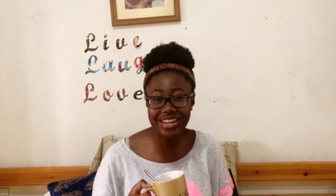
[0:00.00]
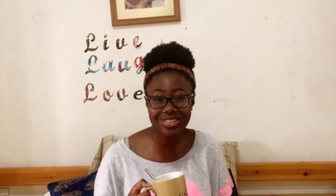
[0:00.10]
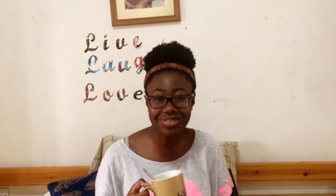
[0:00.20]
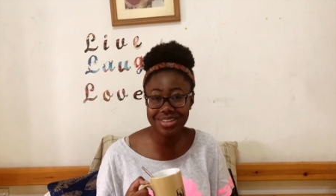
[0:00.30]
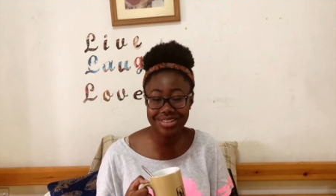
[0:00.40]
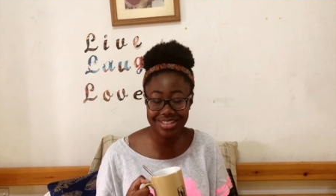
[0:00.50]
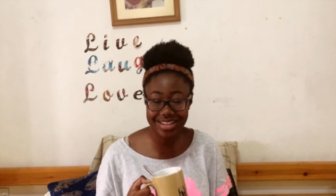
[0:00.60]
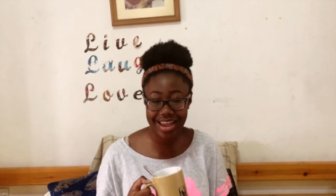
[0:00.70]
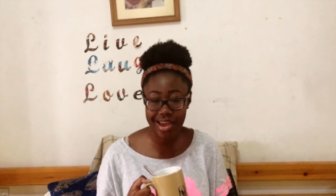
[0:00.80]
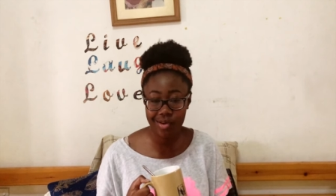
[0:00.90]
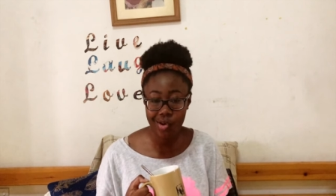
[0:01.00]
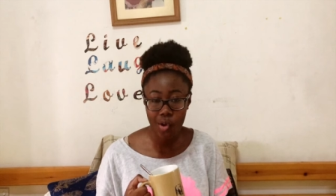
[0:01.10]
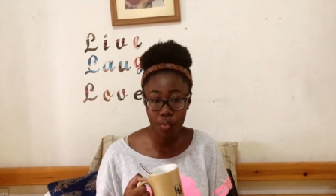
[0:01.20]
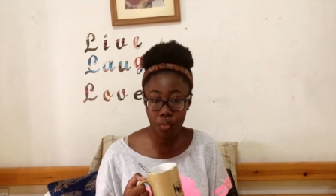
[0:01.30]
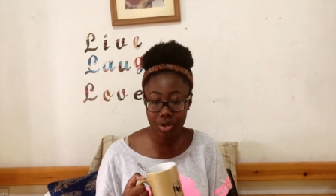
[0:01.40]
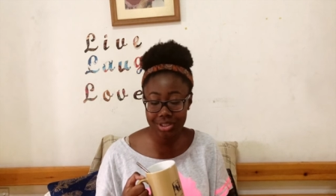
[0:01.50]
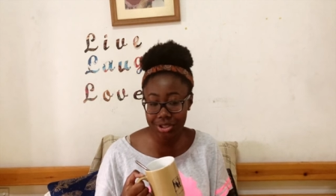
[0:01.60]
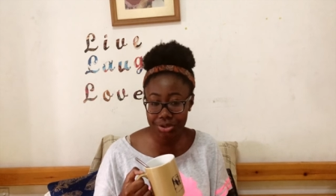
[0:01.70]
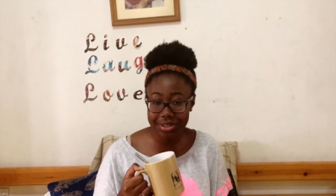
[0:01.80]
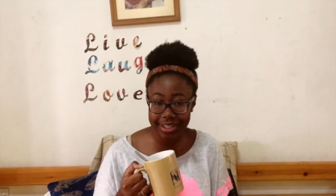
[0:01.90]
I just wanted you to say, what did
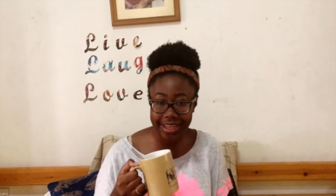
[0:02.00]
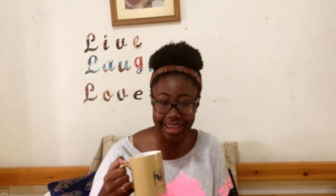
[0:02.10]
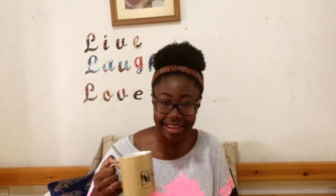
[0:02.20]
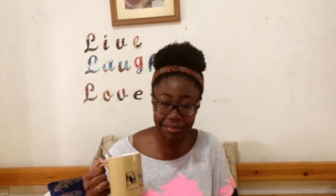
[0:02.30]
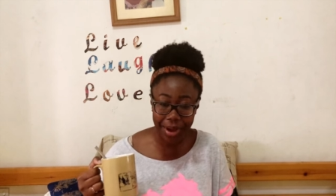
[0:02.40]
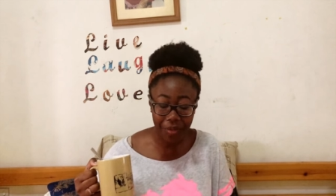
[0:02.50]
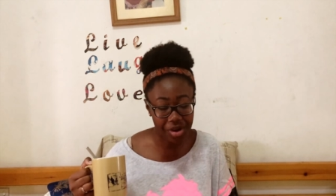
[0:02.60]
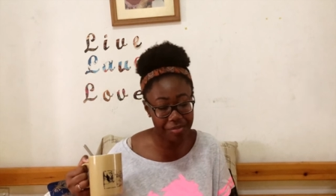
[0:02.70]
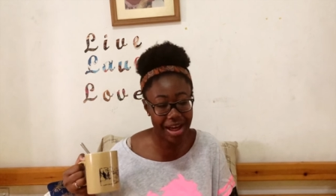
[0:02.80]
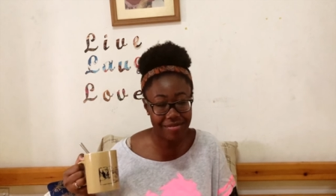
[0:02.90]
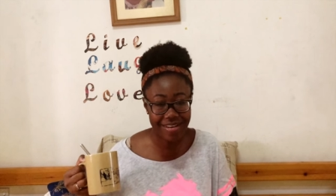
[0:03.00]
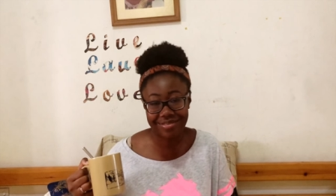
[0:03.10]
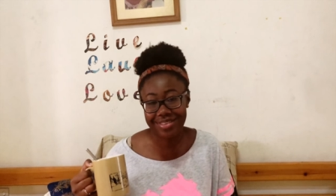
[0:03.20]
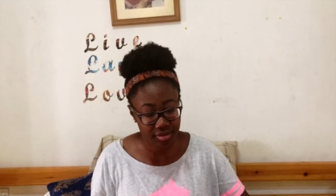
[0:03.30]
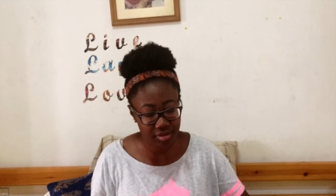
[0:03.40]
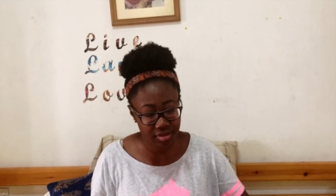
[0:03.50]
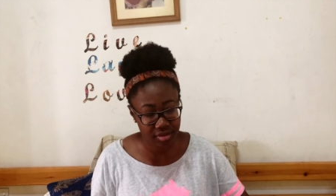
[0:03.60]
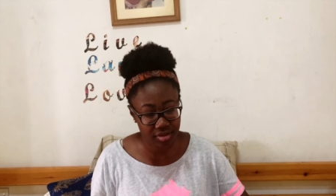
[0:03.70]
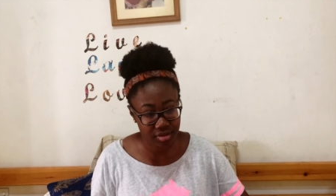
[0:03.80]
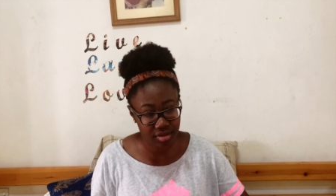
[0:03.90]
you really hate about Wattpad fanfic?
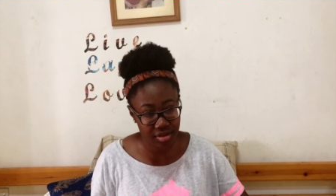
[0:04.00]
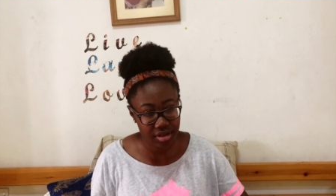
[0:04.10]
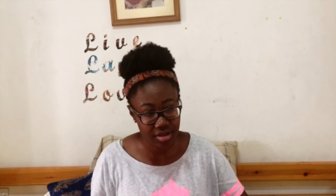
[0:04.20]
Yeah.